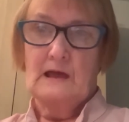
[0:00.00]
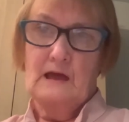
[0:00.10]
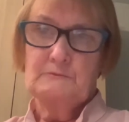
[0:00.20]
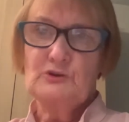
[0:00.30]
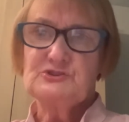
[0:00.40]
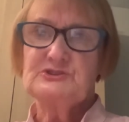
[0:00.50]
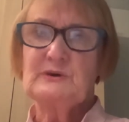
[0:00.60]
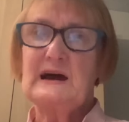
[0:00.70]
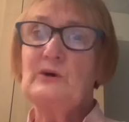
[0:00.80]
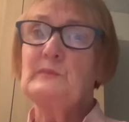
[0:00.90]
I'm not sure
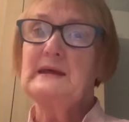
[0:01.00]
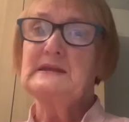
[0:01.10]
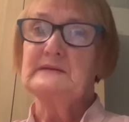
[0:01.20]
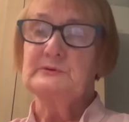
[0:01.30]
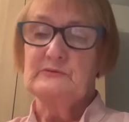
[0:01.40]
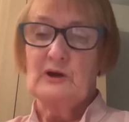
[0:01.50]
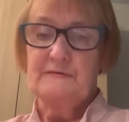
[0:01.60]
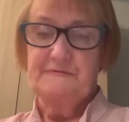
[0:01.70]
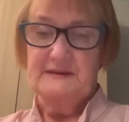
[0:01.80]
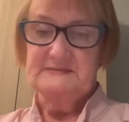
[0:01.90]
how many of you have got a
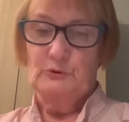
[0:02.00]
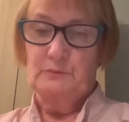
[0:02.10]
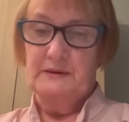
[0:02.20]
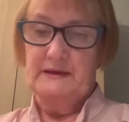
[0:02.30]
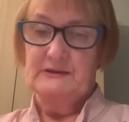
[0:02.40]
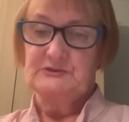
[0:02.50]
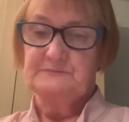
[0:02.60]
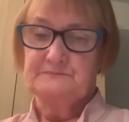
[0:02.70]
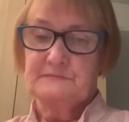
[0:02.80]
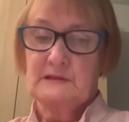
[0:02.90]
Facebook page.
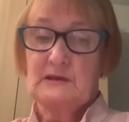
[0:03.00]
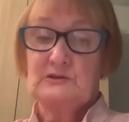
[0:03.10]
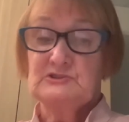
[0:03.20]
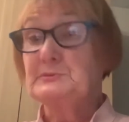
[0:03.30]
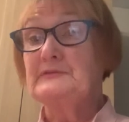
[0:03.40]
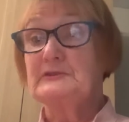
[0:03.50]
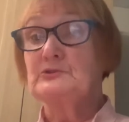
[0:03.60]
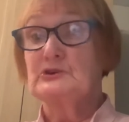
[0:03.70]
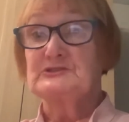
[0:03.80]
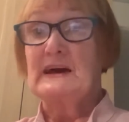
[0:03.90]
Some of you
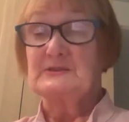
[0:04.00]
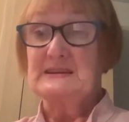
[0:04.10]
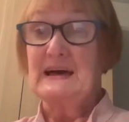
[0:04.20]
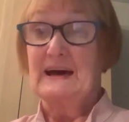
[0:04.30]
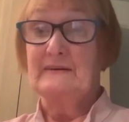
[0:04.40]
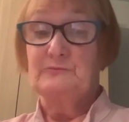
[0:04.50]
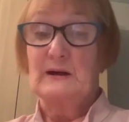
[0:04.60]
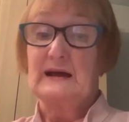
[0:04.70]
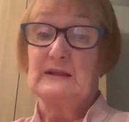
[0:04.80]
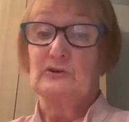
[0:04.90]
no doubt have,
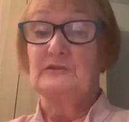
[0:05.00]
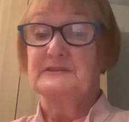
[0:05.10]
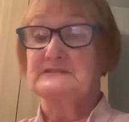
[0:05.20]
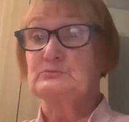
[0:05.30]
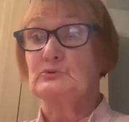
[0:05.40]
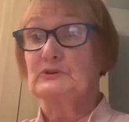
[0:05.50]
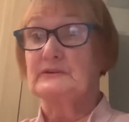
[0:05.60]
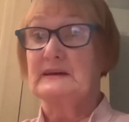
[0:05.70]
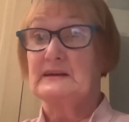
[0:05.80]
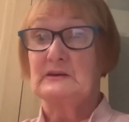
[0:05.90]
while others wouldn't go
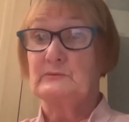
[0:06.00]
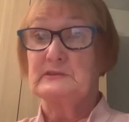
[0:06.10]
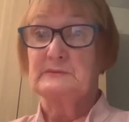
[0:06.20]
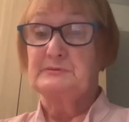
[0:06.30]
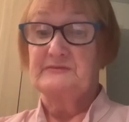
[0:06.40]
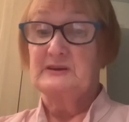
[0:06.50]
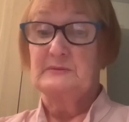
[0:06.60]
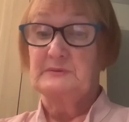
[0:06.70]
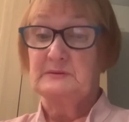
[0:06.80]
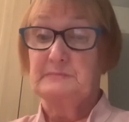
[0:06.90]
near it with the
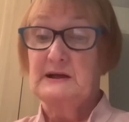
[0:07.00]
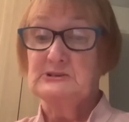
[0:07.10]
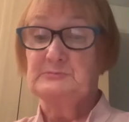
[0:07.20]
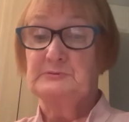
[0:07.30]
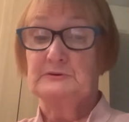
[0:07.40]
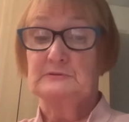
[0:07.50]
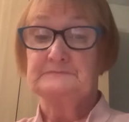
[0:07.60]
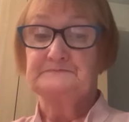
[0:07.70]
proverbial barge pole.